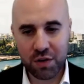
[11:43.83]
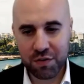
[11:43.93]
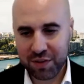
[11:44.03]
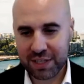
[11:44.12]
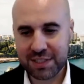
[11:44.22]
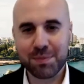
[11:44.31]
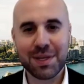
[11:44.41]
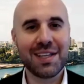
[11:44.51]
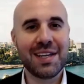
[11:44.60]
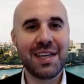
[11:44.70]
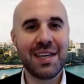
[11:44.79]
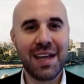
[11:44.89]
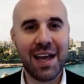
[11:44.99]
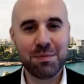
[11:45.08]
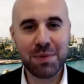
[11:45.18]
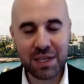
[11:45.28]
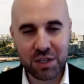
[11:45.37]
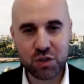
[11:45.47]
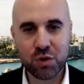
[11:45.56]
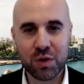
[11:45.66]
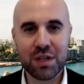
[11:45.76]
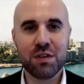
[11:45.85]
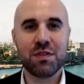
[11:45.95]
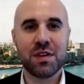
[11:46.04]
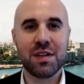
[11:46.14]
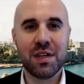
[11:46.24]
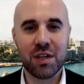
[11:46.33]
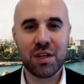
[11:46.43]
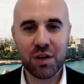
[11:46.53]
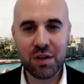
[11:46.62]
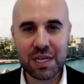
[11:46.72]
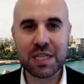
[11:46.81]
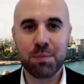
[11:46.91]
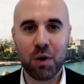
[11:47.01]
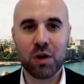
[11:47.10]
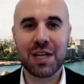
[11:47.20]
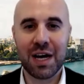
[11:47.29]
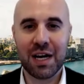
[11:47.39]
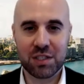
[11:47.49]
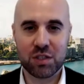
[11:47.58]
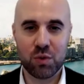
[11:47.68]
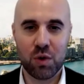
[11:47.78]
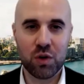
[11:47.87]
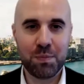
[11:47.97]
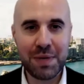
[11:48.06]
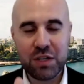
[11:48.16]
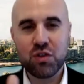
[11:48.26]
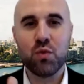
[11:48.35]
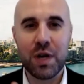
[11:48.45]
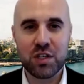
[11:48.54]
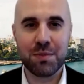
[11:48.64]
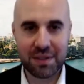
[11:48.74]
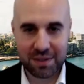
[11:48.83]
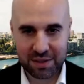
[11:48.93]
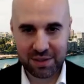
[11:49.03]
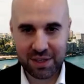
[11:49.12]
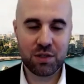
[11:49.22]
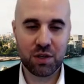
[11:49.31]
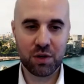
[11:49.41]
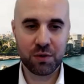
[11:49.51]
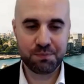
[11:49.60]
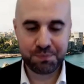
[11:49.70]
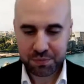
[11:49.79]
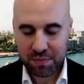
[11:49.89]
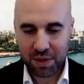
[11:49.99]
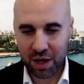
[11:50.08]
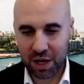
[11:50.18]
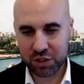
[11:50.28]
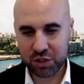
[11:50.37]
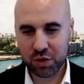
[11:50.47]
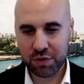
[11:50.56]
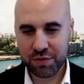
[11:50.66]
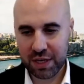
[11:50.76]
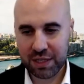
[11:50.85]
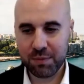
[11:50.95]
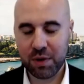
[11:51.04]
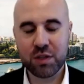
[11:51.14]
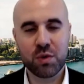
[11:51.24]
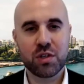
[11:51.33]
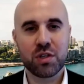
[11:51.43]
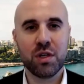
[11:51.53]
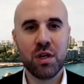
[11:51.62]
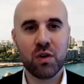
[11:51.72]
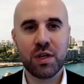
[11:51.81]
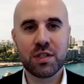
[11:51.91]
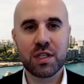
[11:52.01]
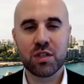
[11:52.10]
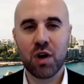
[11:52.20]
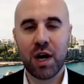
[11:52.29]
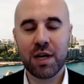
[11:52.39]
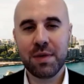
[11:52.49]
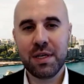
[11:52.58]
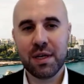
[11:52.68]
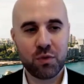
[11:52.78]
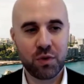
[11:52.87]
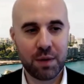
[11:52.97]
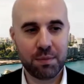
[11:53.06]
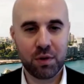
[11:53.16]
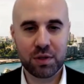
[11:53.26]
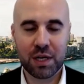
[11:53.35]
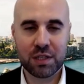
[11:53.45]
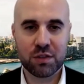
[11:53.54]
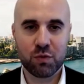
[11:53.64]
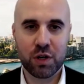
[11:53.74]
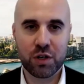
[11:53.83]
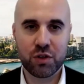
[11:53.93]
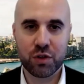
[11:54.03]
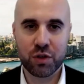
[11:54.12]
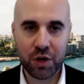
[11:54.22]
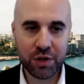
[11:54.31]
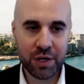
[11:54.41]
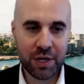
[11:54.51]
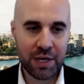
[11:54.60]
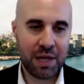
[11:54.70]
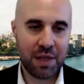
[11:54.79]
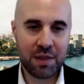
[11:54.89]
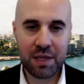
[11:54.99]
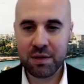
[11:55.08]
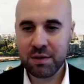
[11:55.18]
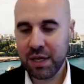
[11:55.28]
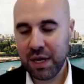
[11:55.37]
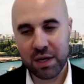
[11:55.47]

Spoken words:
flexibility and being intuitive and, in the podcast as well, not being too regimented. So I just sort of, let my intuition, instincts guide me through that podcast of where I should go. And then,